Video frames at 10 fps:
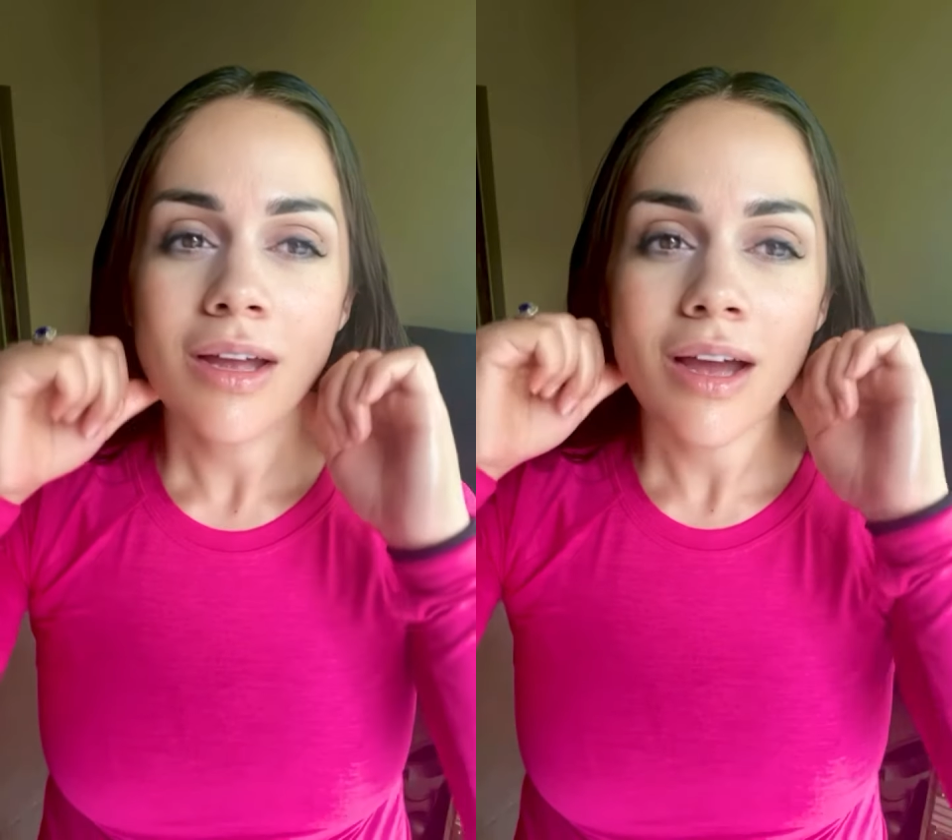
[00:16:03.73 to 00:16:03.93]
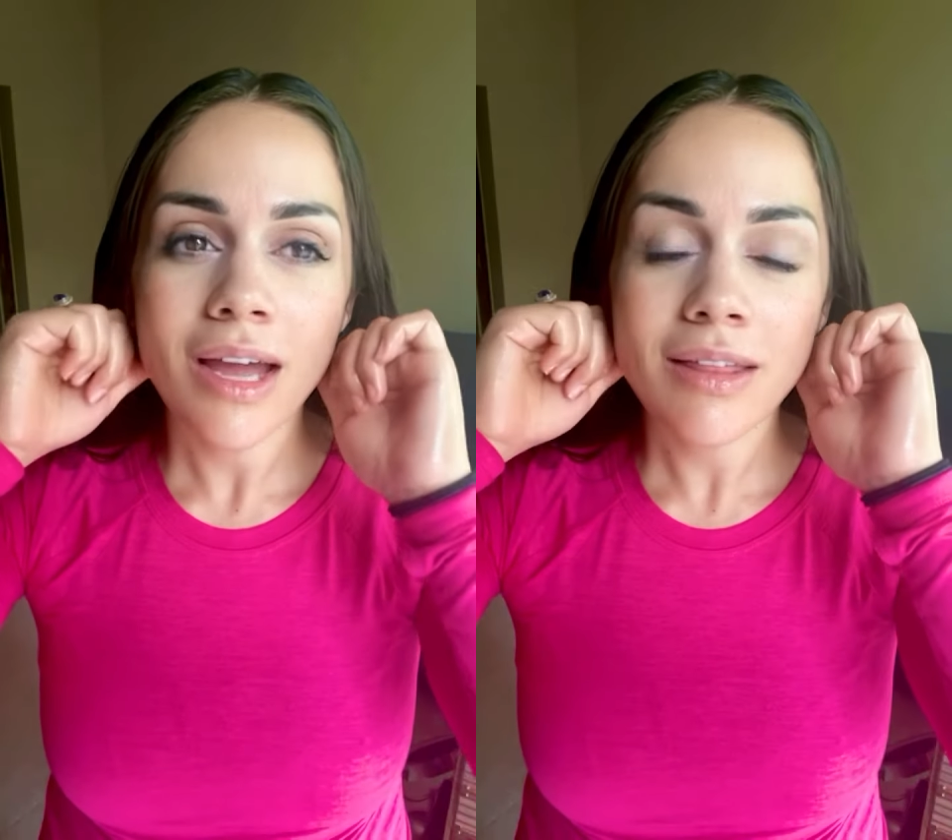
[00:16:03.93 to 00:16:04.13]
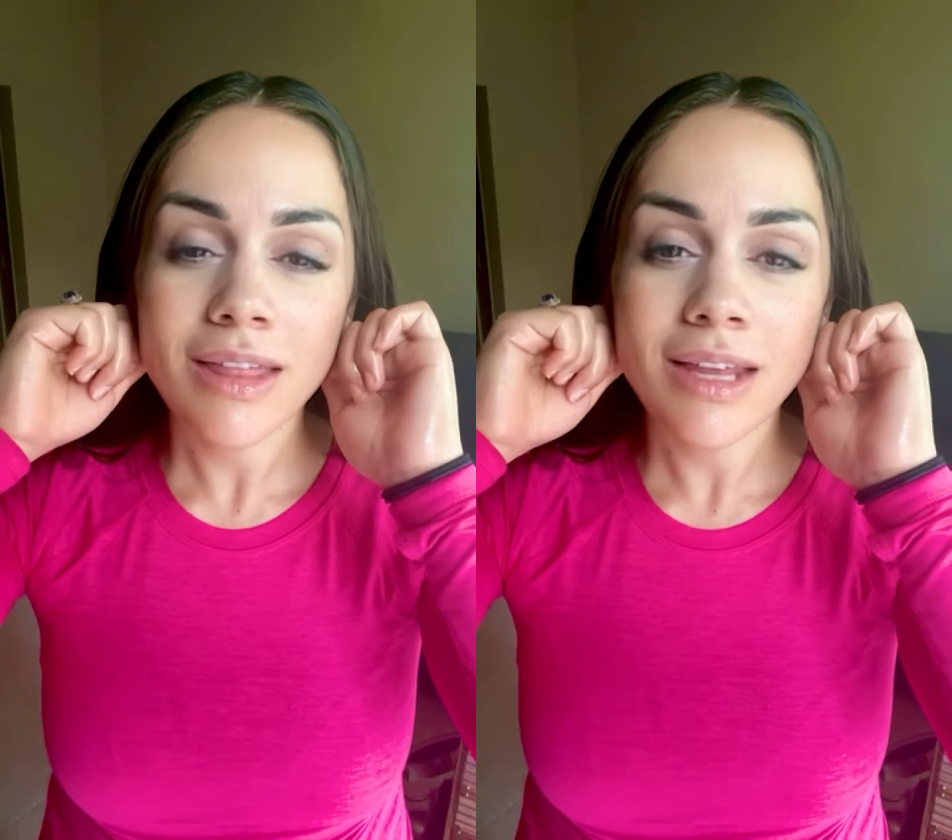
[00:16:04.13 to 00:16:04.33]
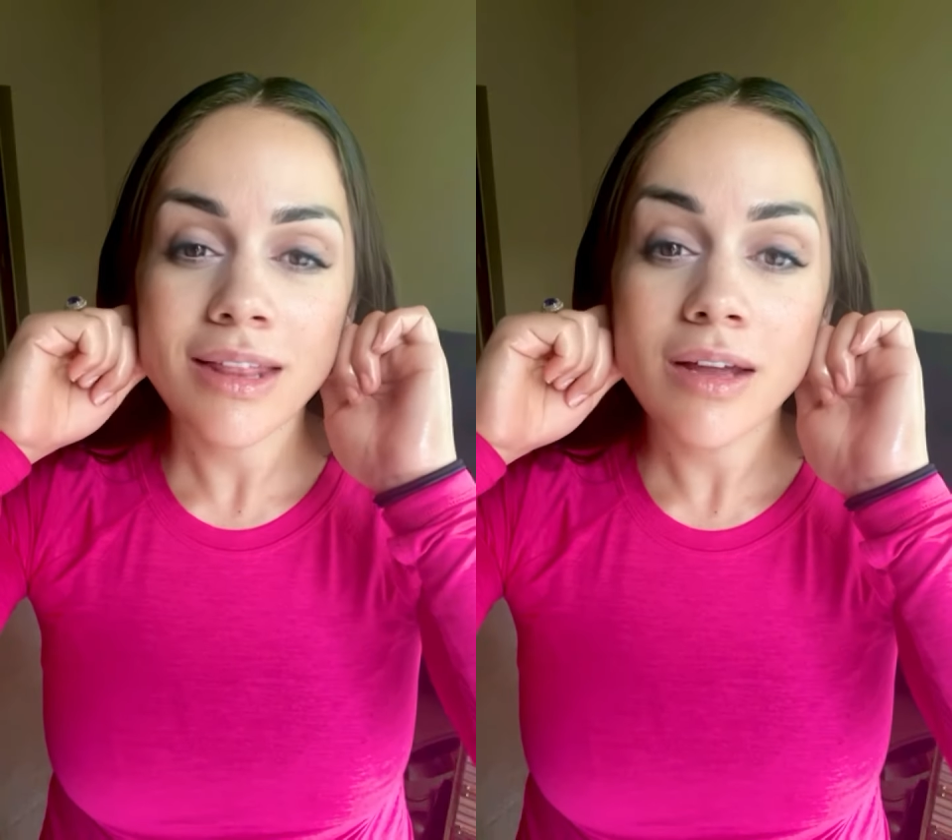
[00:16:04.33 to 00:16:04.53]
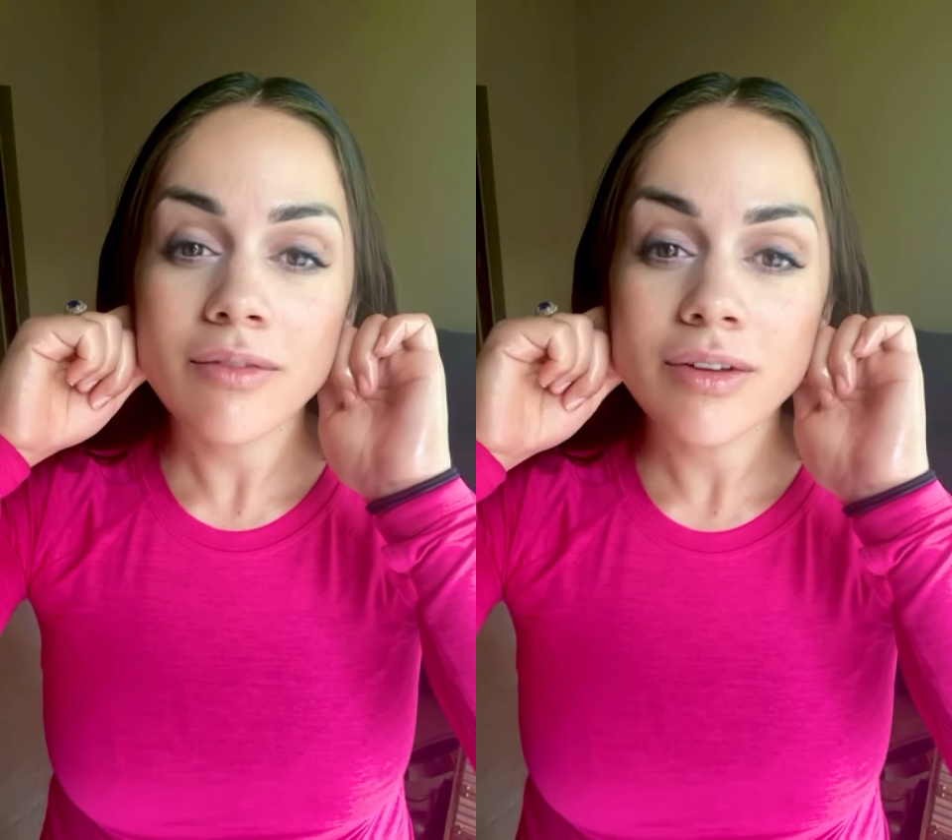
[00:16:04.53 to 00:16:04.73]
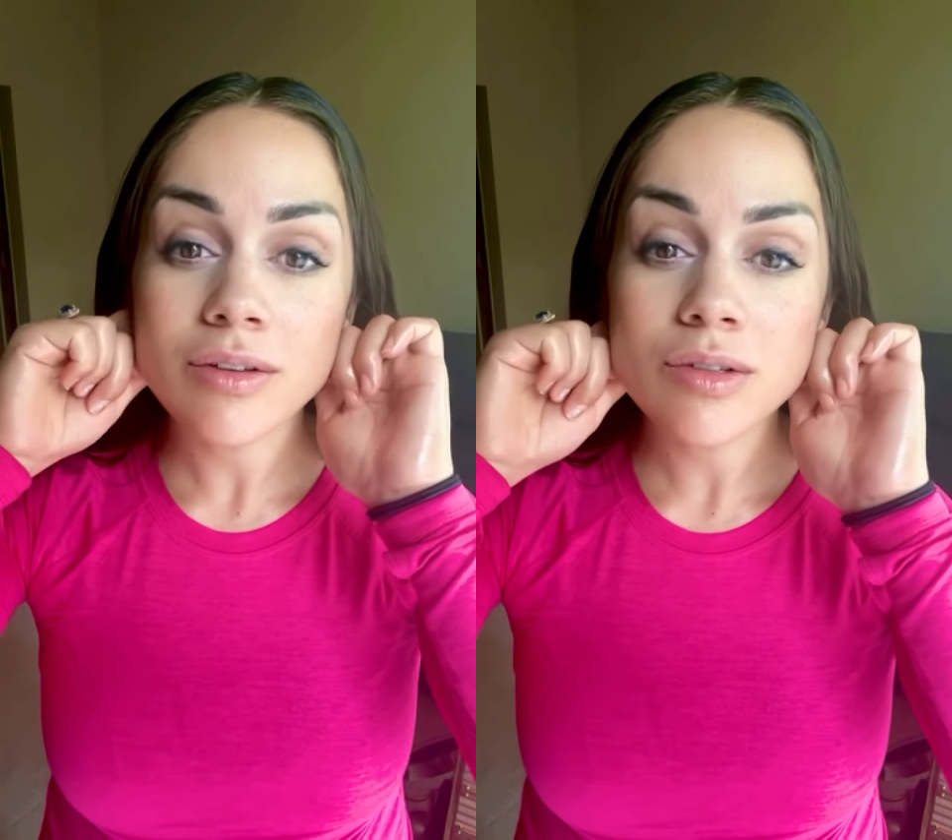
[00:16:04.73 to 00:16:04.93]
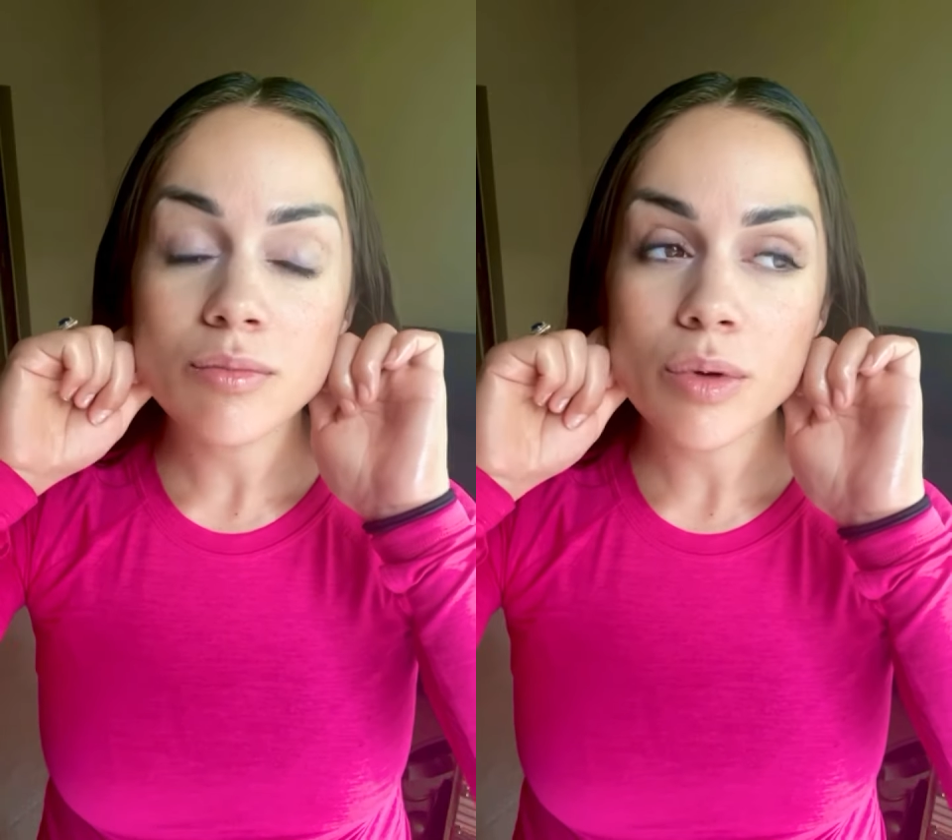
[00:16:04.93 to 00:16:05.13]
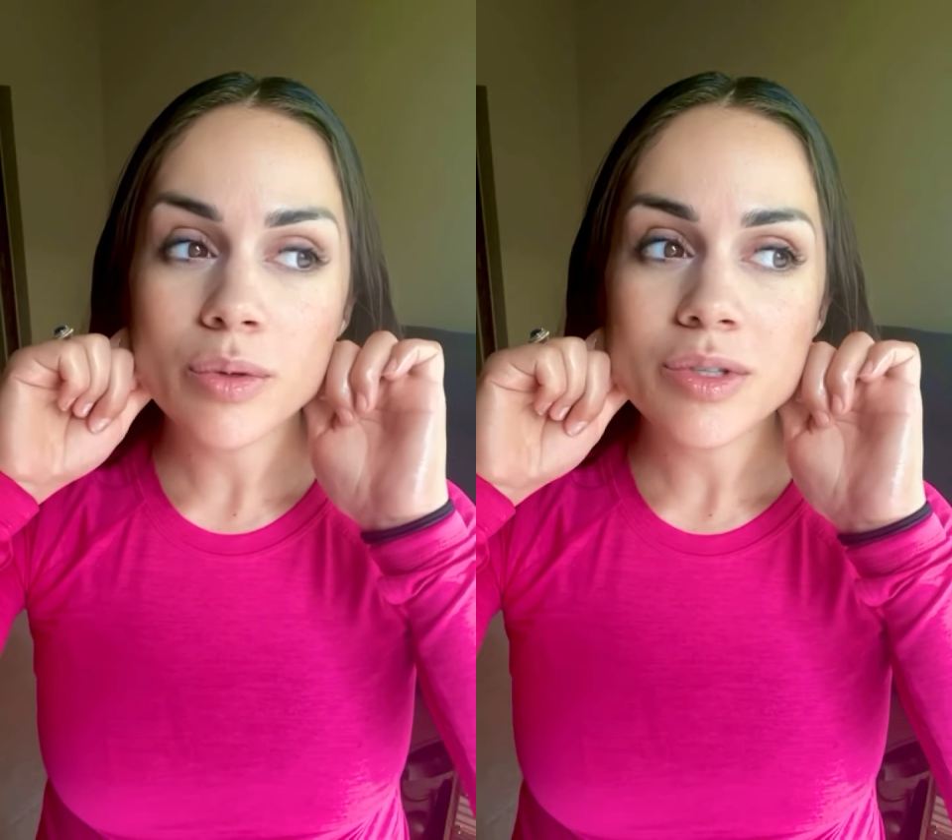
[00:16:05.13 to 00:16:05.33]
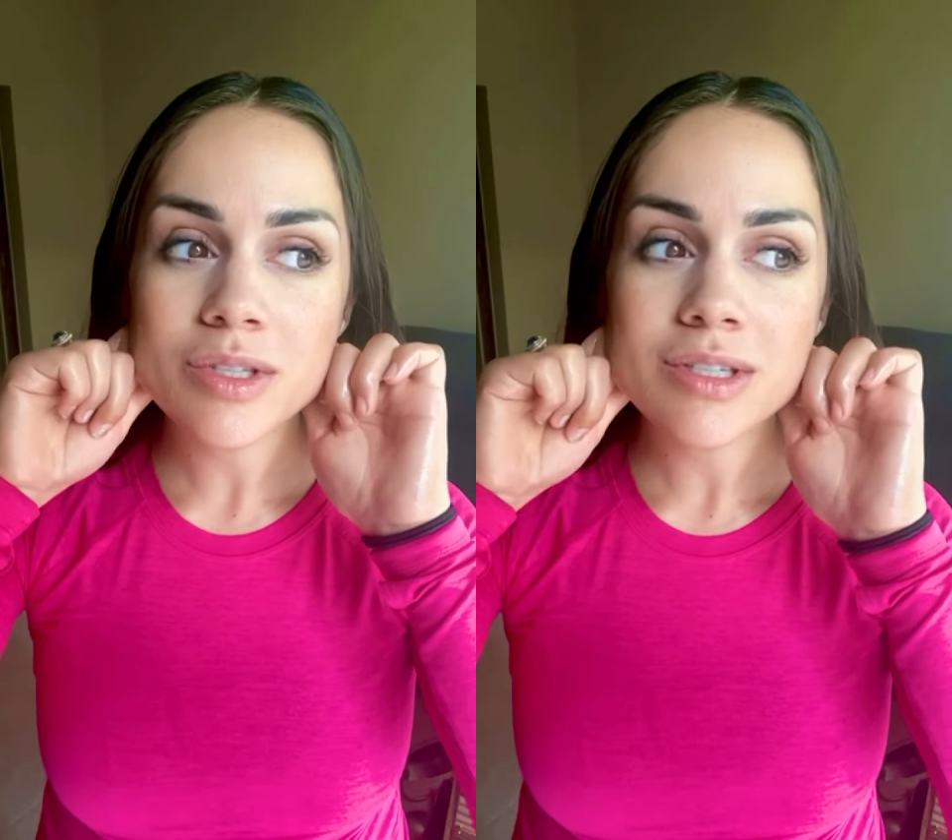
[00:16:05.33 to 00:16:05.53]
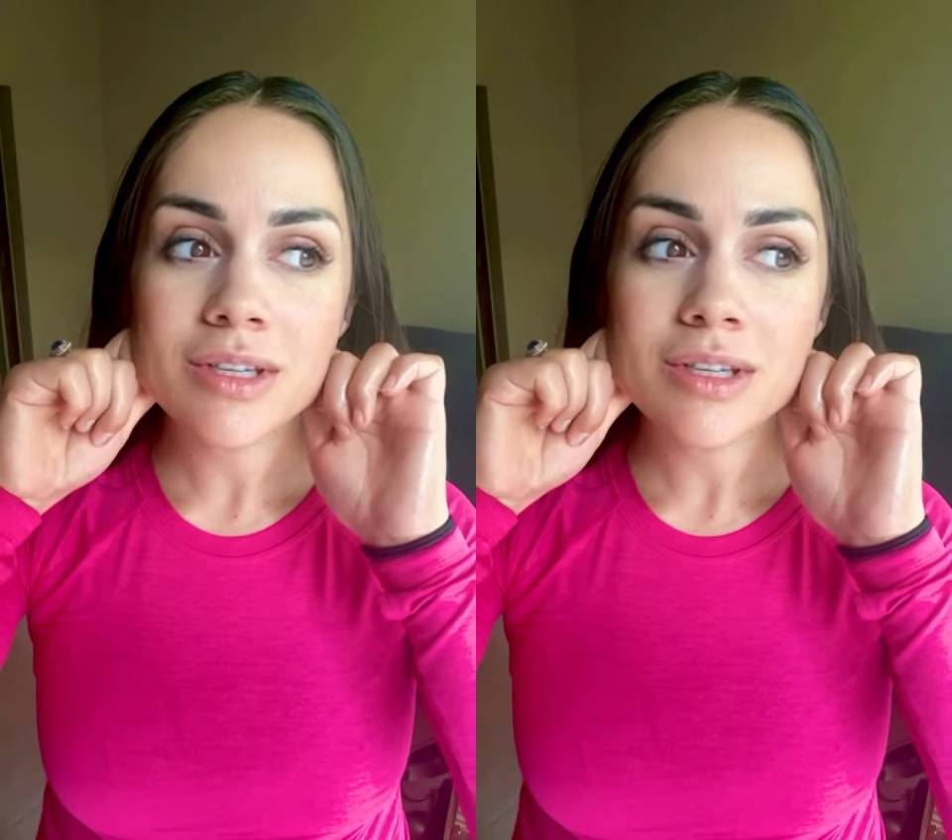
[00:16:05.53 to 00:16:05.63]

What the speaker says: I think that feels most